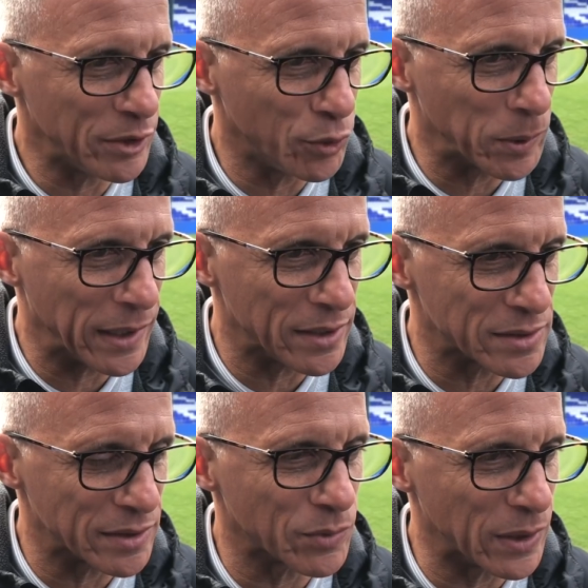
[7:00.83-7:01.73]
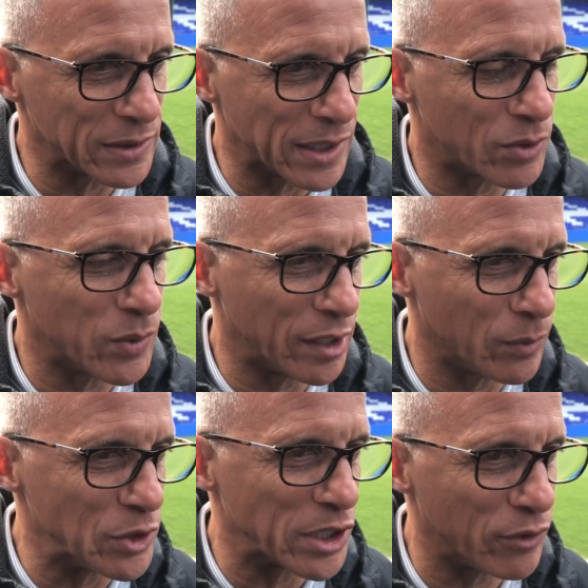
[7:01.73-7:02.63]
be new players, and it's how quickly
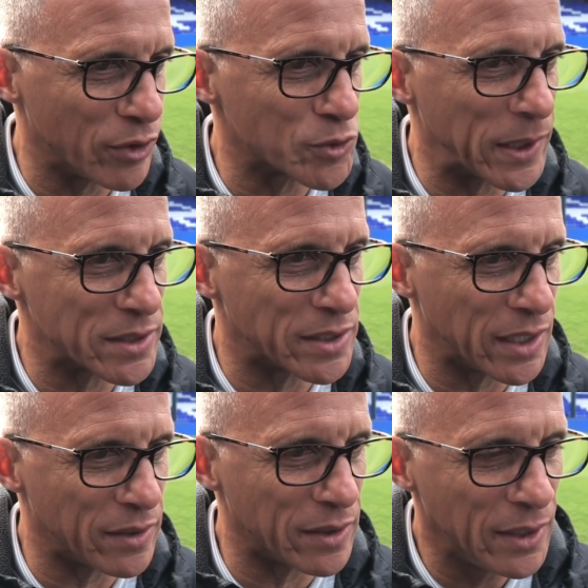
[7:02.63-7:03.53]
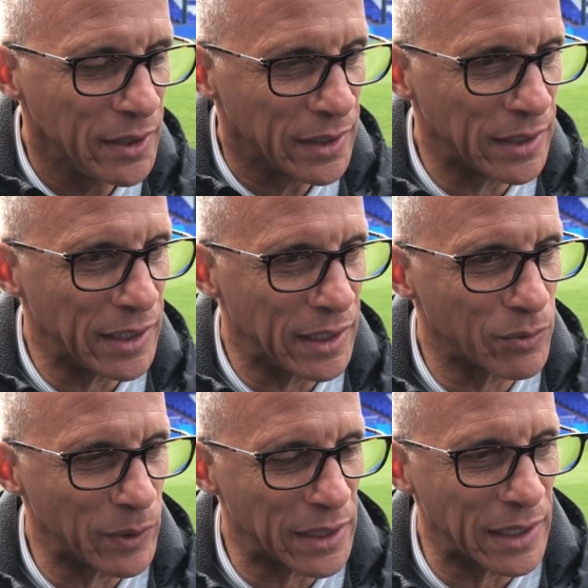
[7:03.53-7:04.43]
can we gel those players together? Uh, how
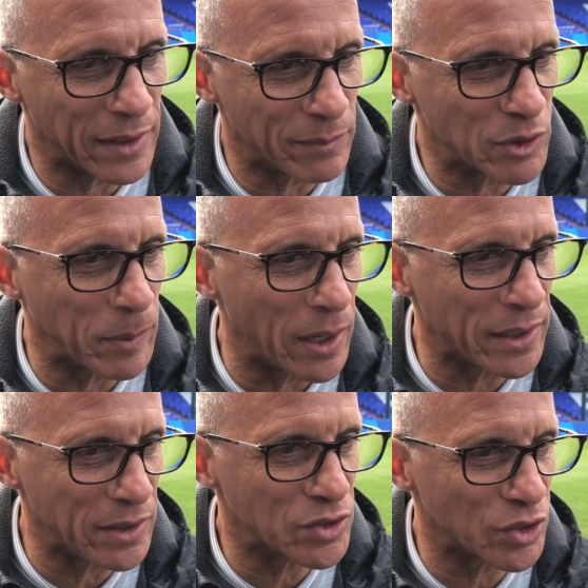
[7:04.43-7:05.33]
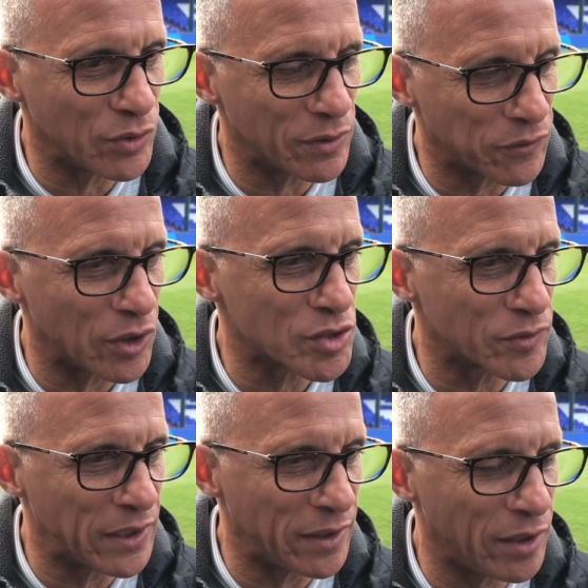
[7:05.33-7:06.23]
can we get them to buy into the
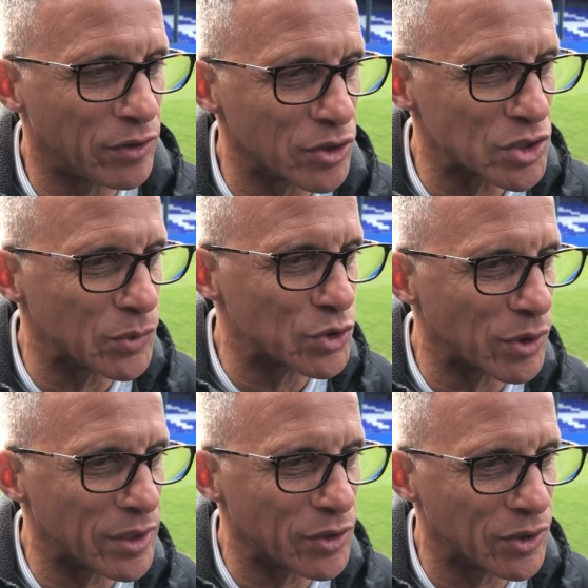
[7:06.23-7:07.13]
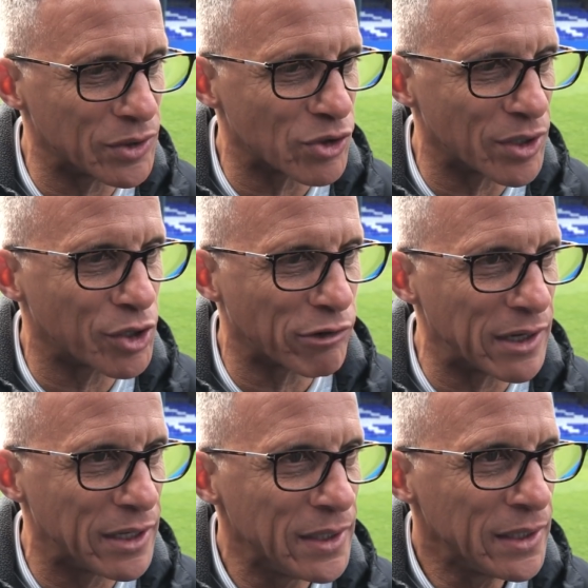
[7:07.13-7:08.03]
philosophy and the ethos that we're trying to uh, trying to
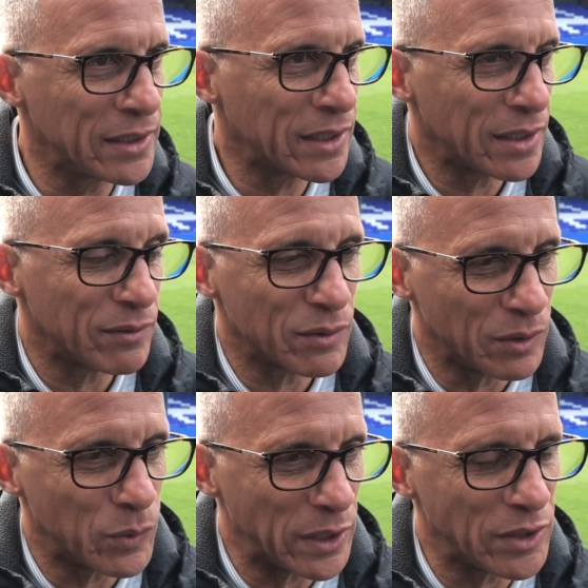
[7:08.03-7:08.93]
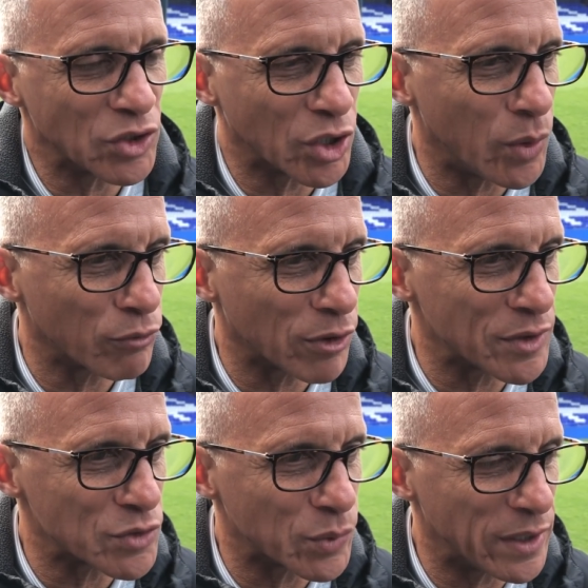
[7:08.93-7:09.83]
create? And again, you know, we need to go on
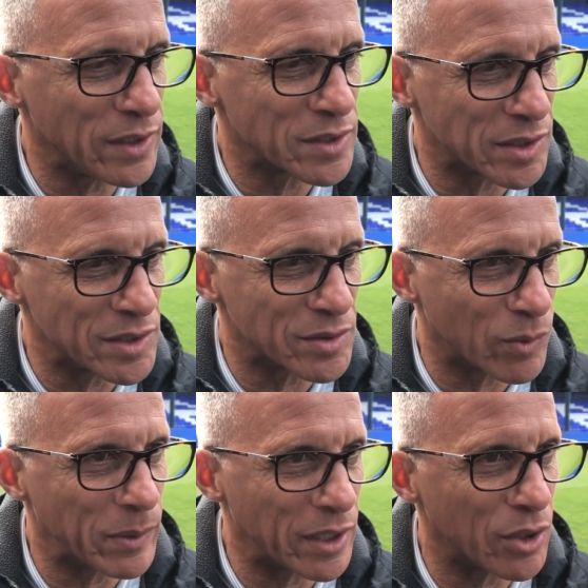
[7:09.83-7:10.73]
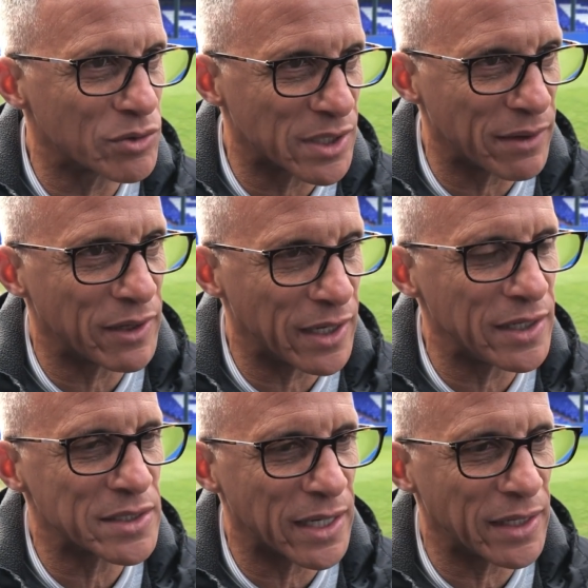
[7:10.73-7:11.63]
runs within the season where we go seven,
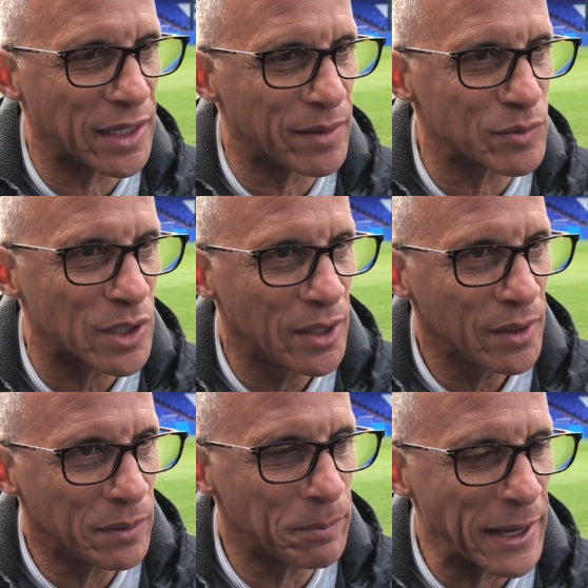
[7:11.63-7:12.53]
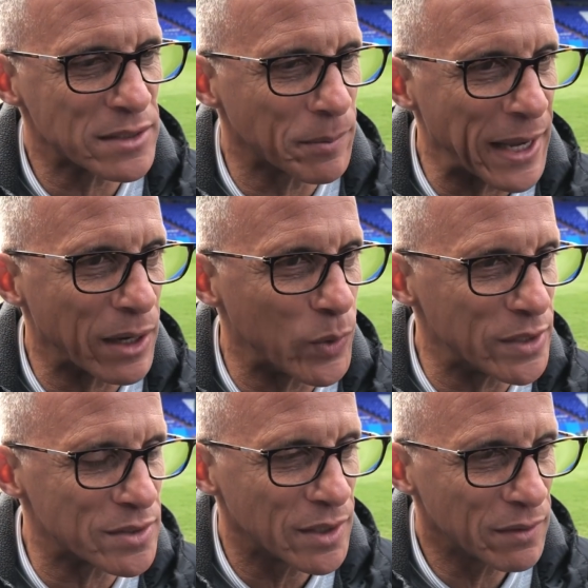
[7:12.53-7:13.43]
eight, ten games, uh, back-to-back
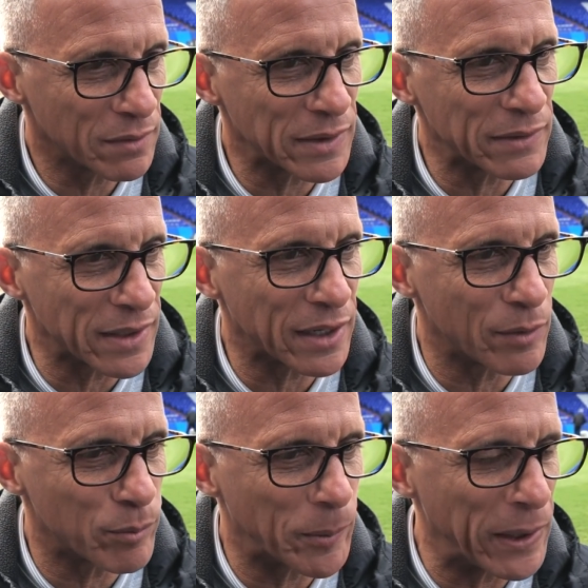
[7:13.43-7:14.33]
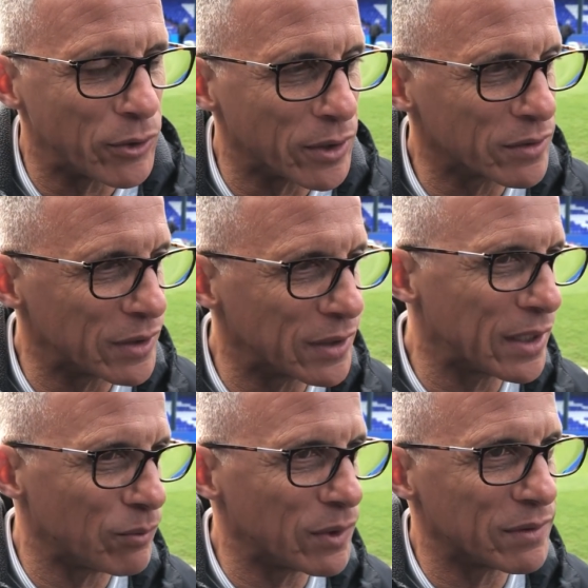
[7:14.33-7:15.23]
wins. That, that can propel you. And
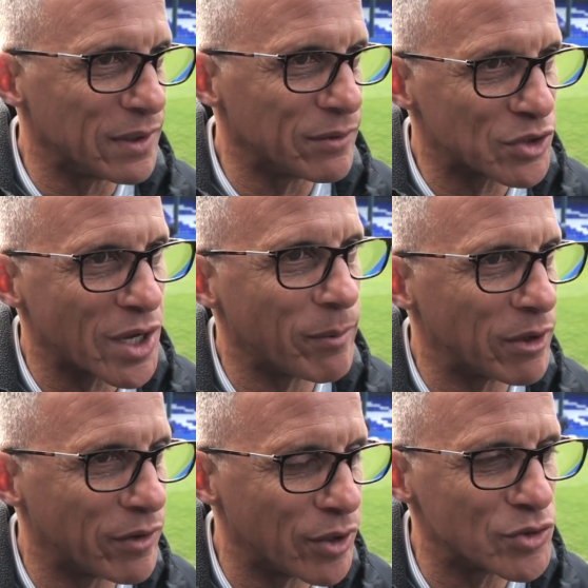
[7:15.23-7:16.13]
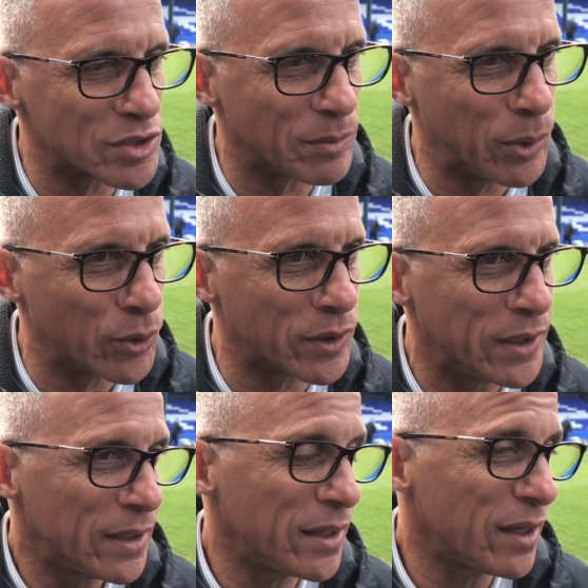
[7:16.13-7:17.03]
again, you know, the timing of those is important.
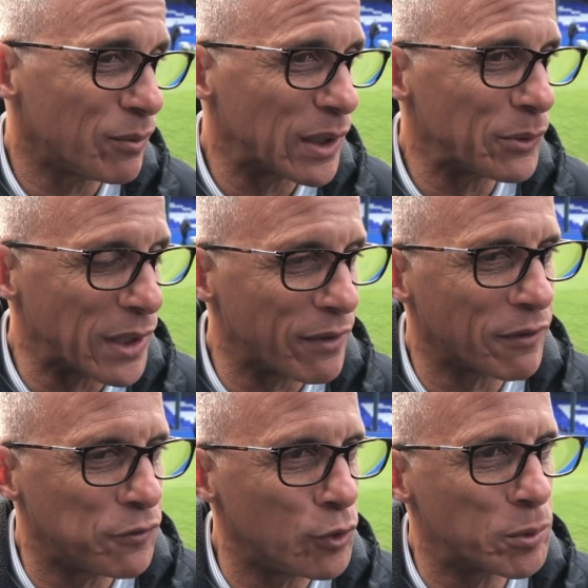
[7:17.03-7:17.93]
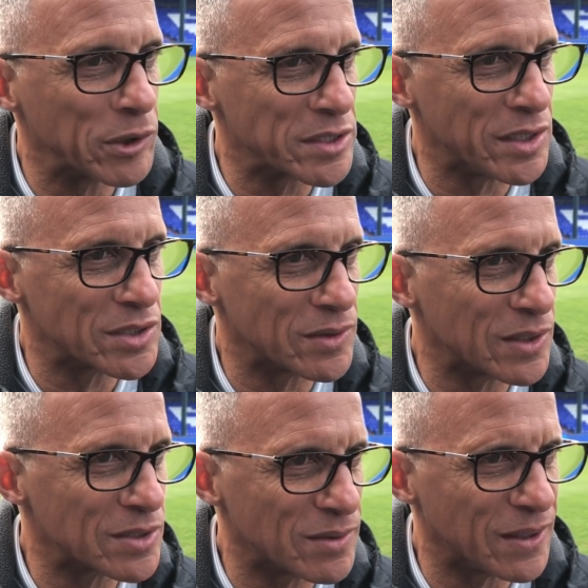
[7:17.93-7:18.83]
And again, we'll, we'll have a full pre-season.
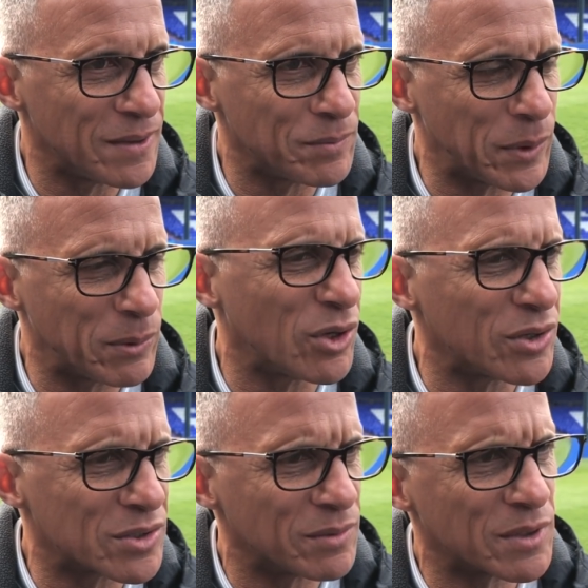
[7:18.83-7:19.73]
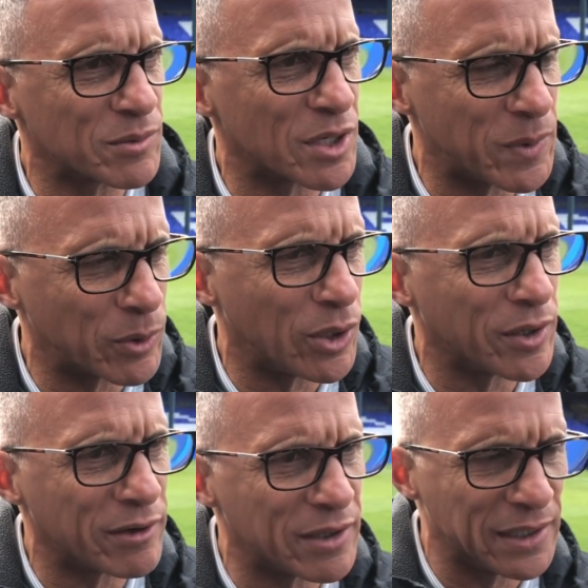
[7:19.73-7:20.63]
Um, people don't sometimes people don't
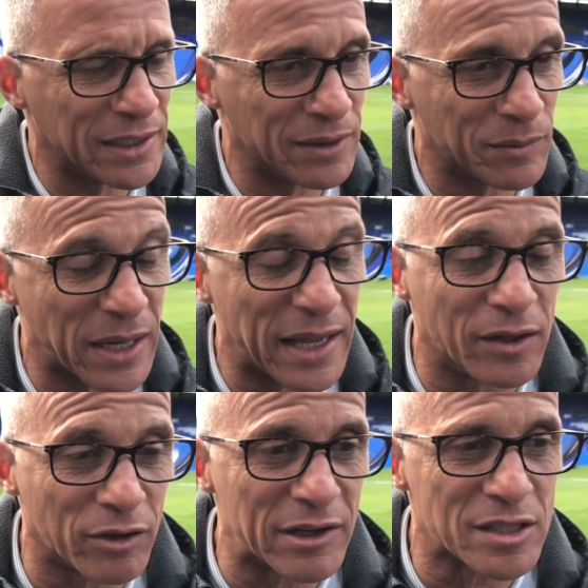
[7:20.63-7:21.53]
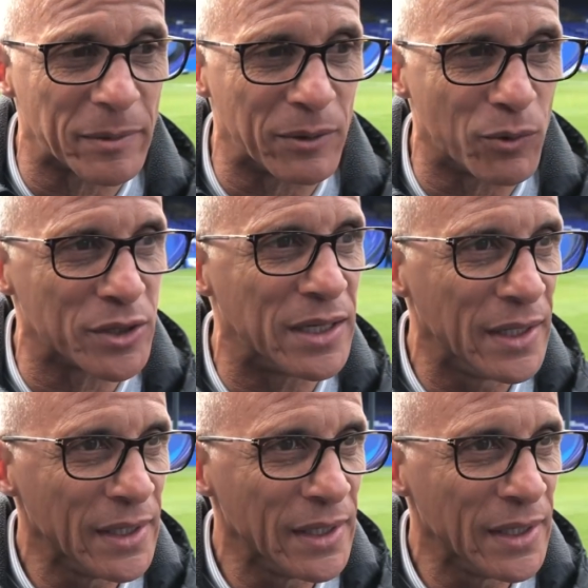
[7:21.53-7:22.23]
under, uh, can underestimate what